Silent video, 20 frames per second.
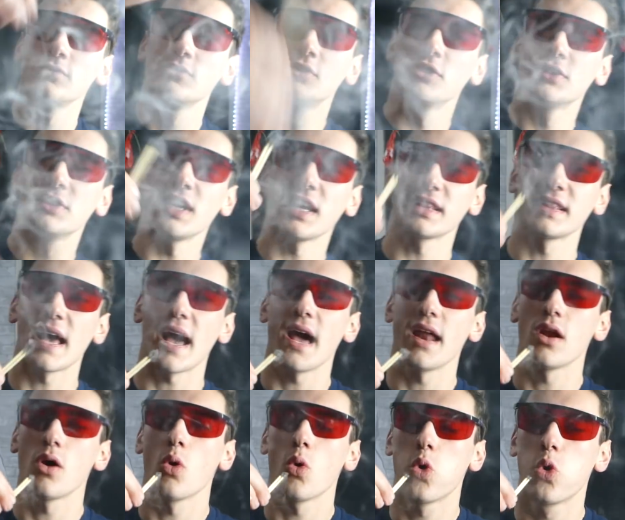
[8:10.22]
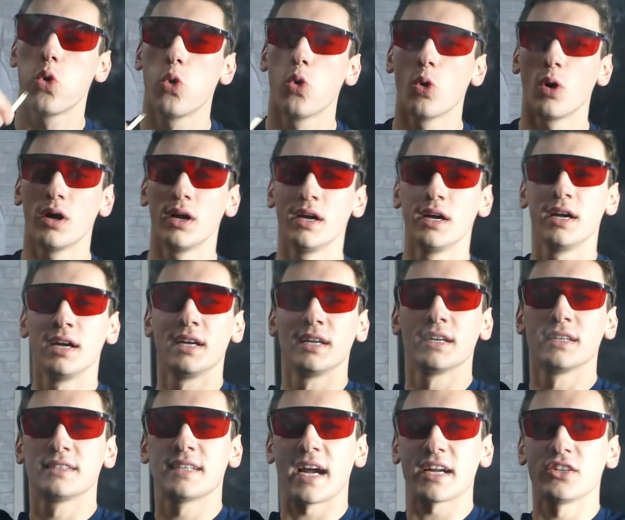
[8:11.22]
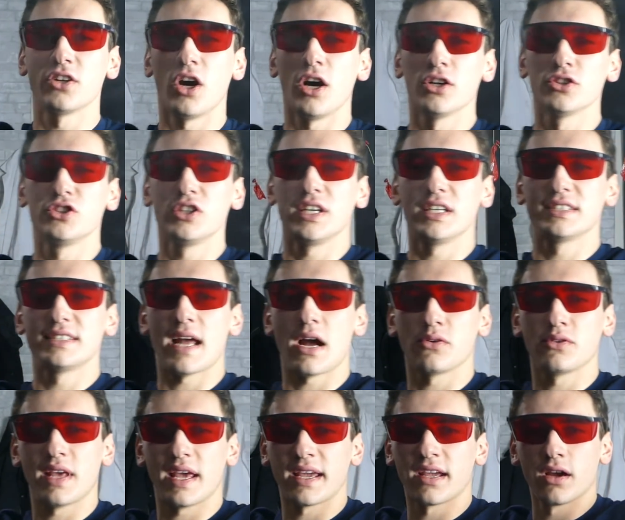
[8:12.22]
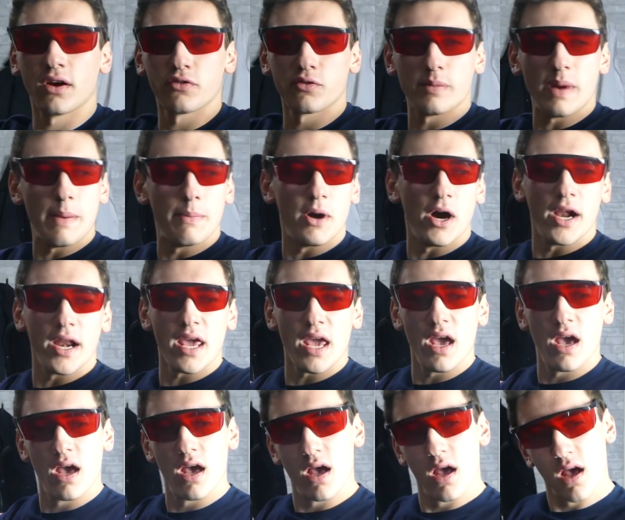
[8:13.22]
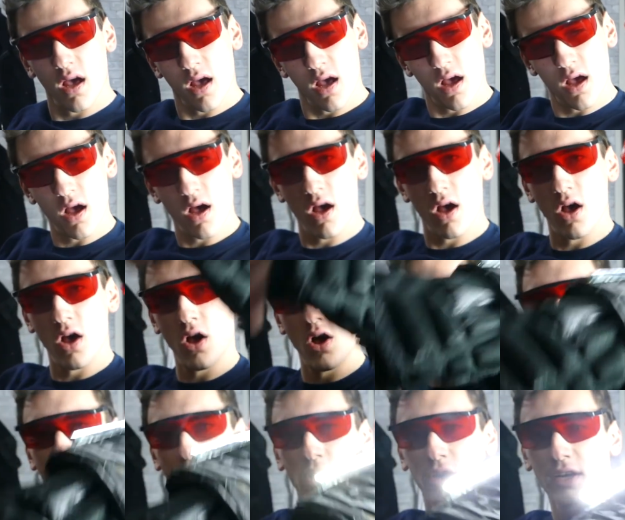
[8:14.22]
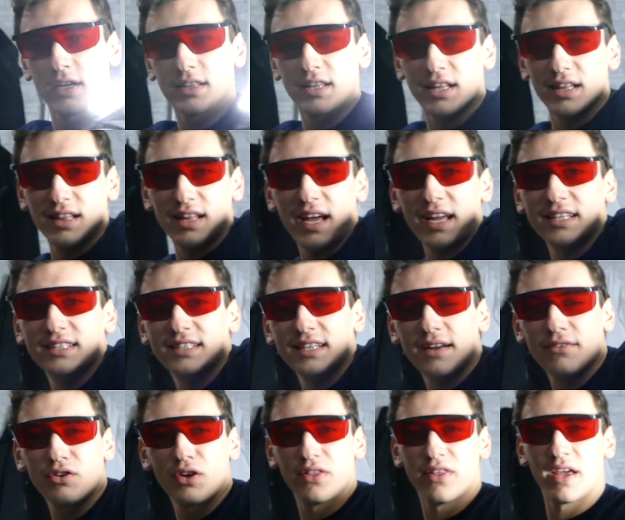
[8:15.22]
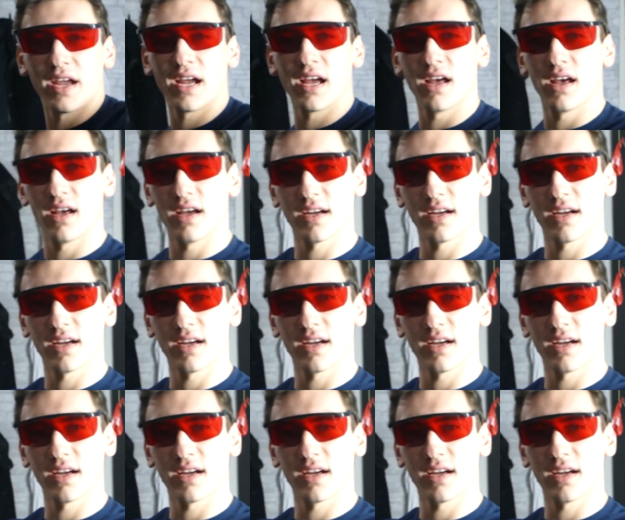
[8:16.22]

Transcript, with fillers: Just like that. Technology is now taking over my body. Got the lights and everything.